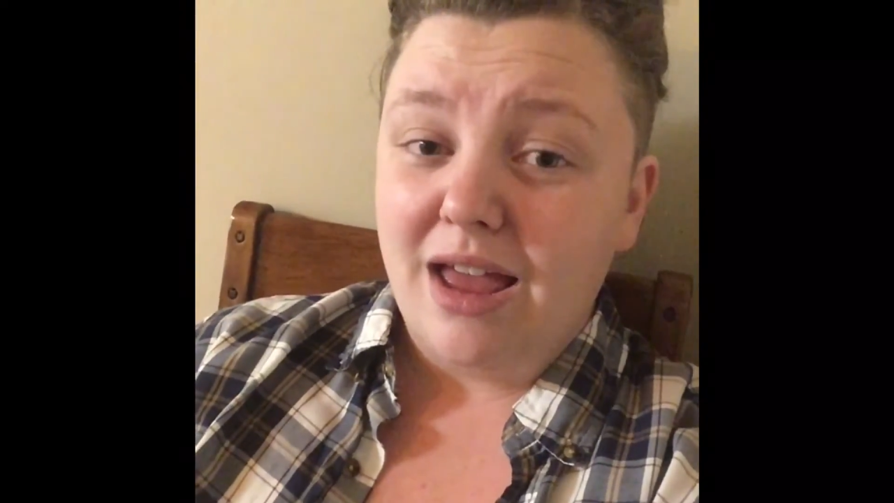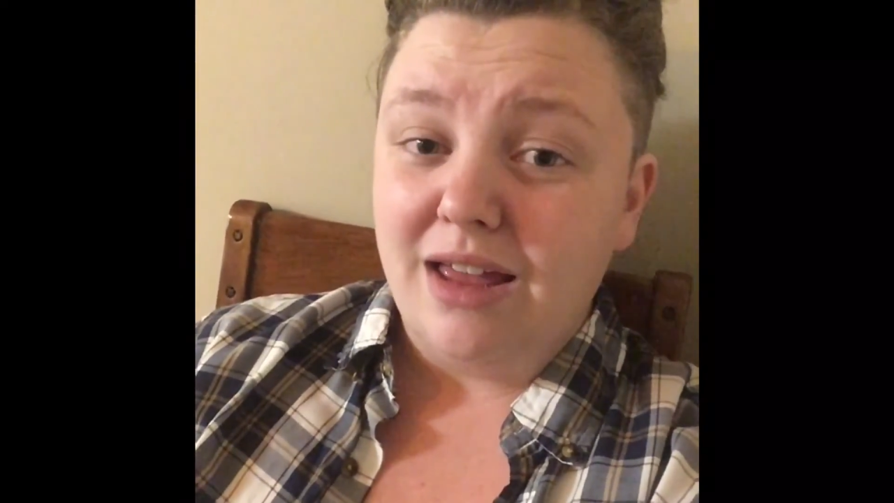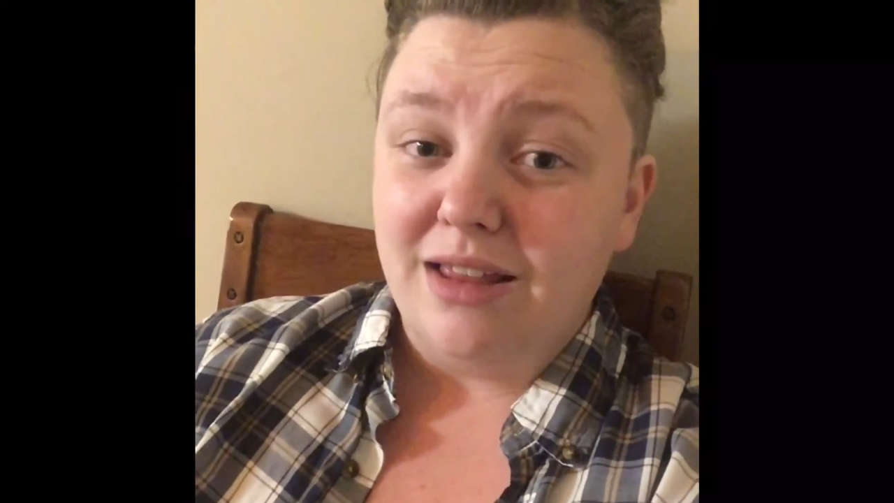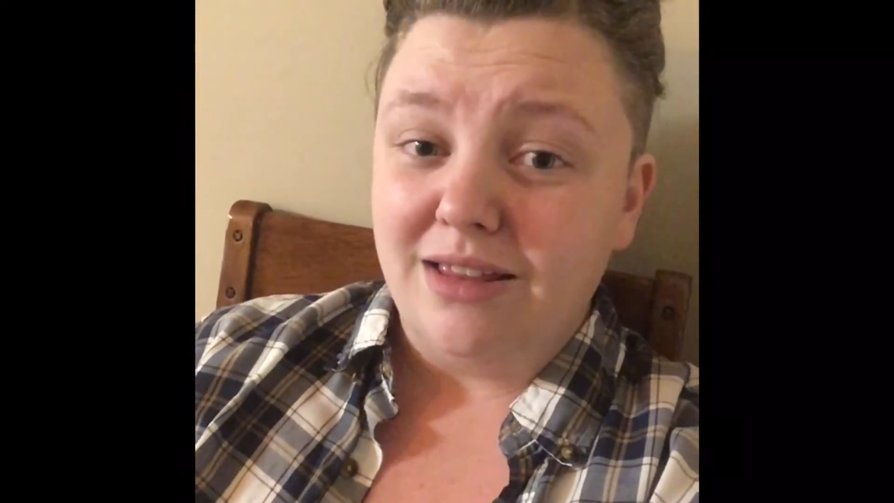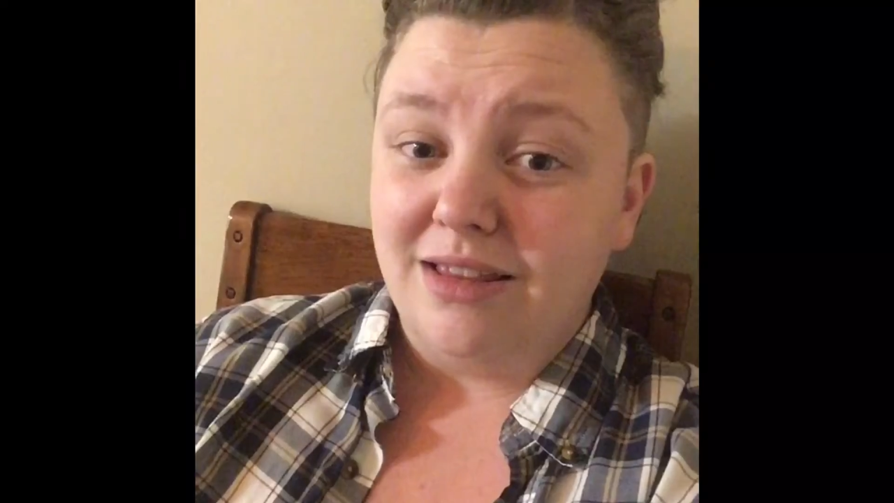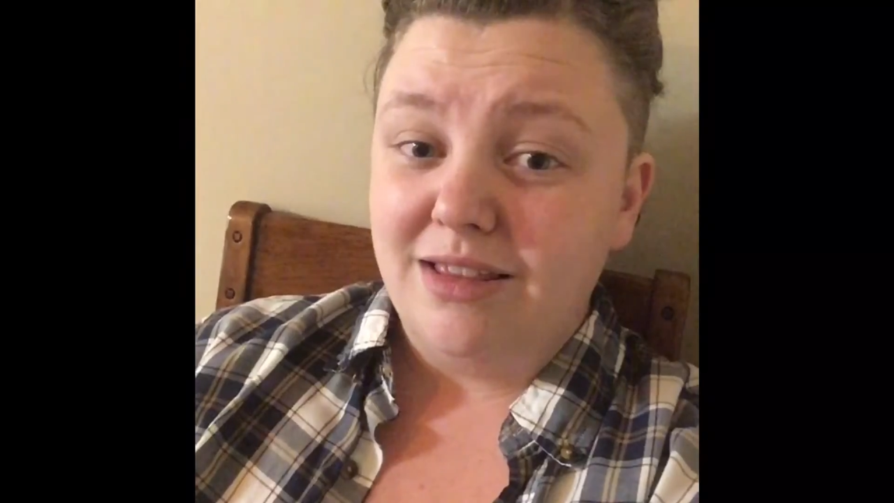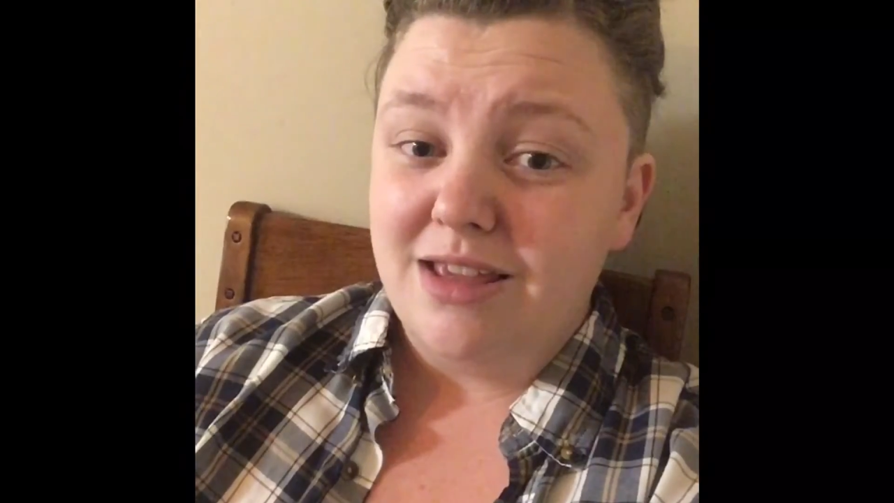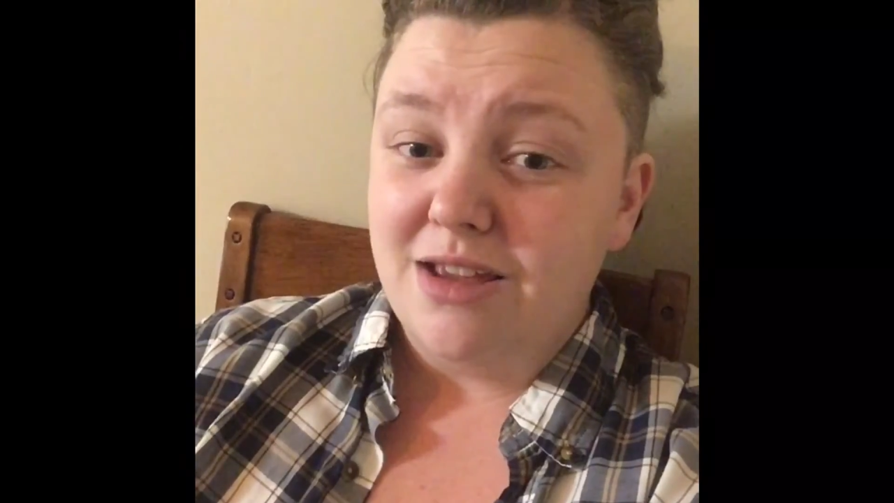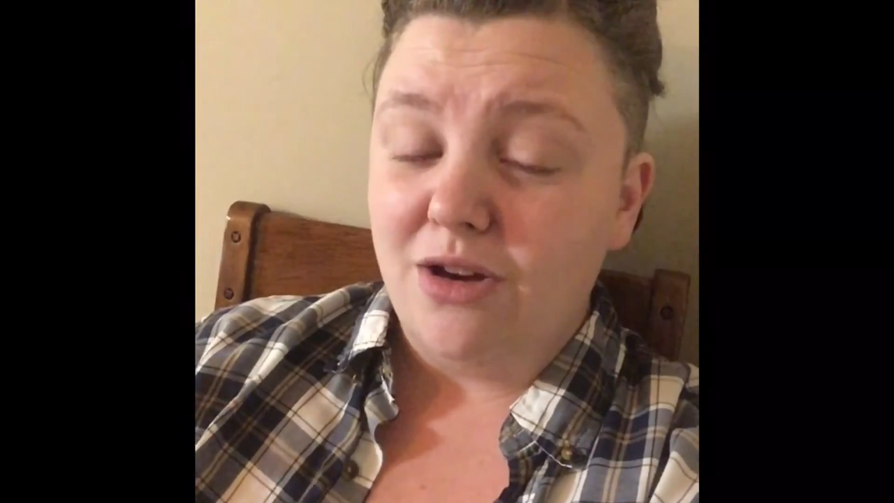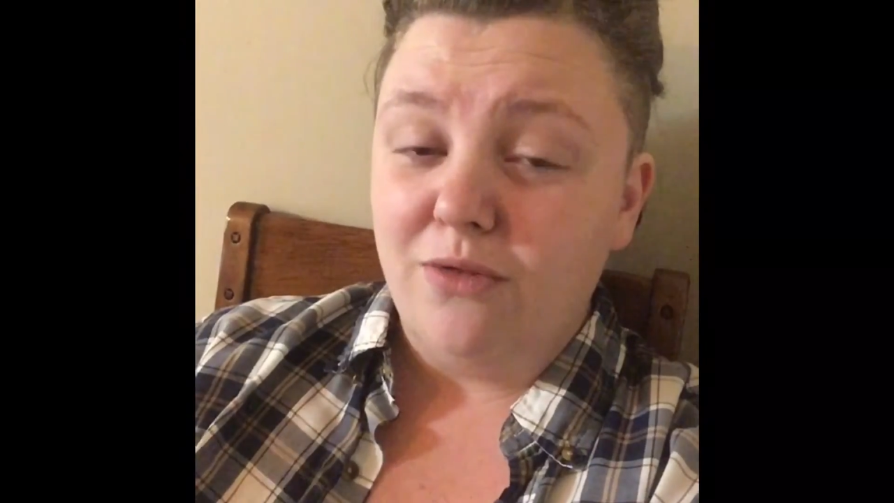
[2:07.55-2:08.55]
And
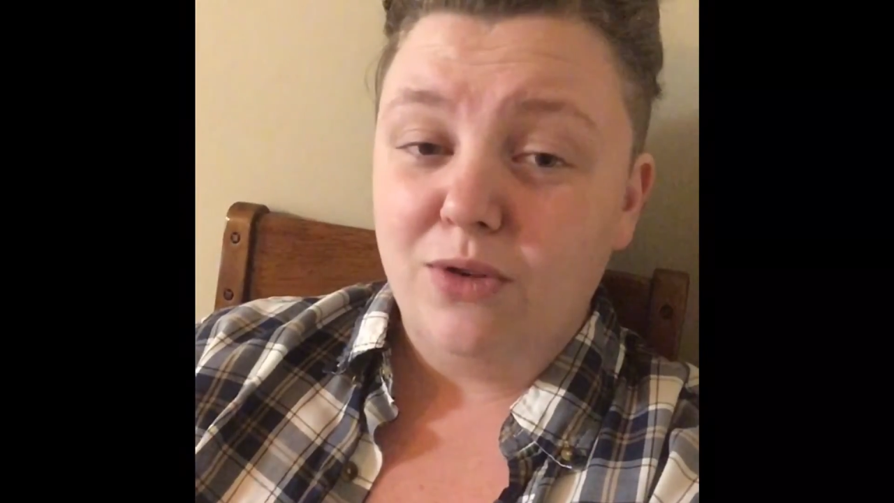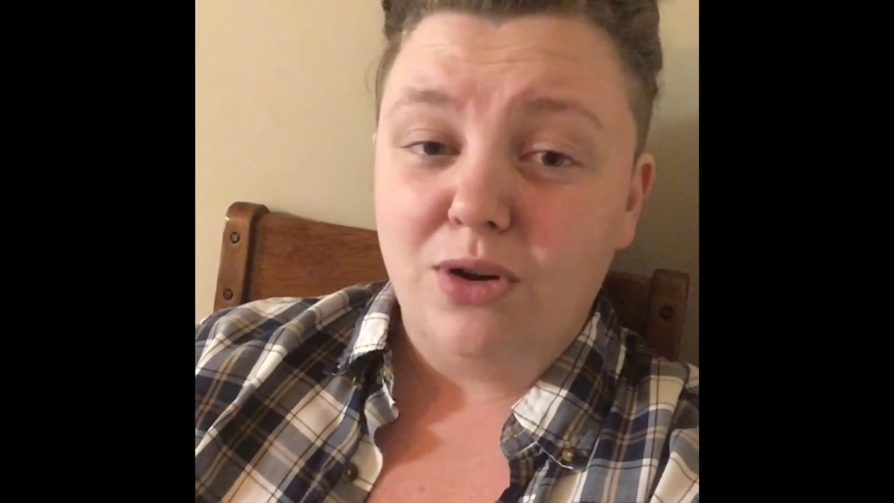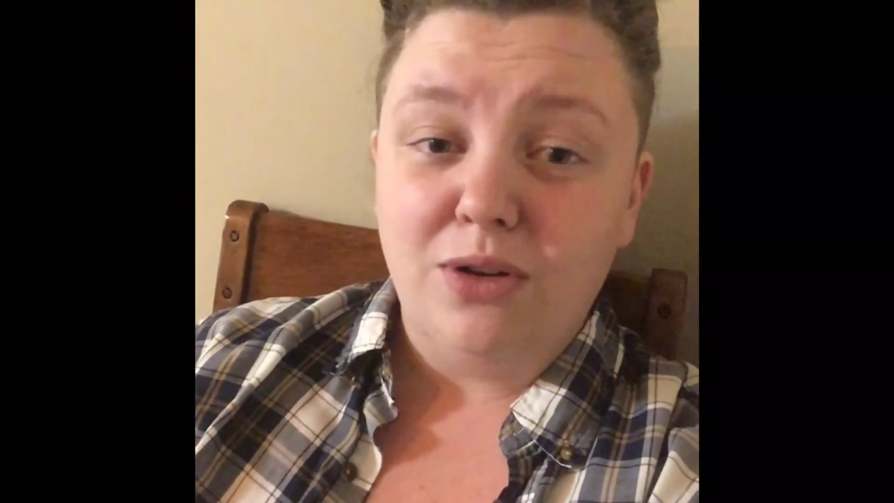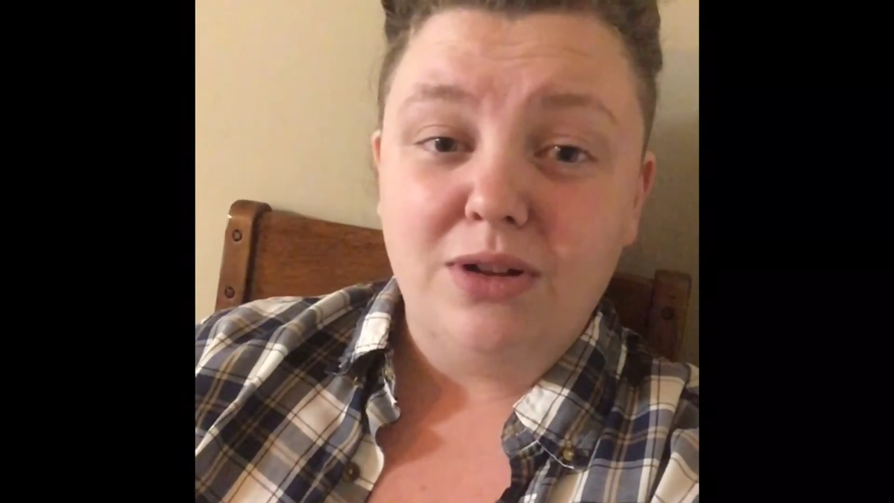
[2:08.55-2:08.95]
the overall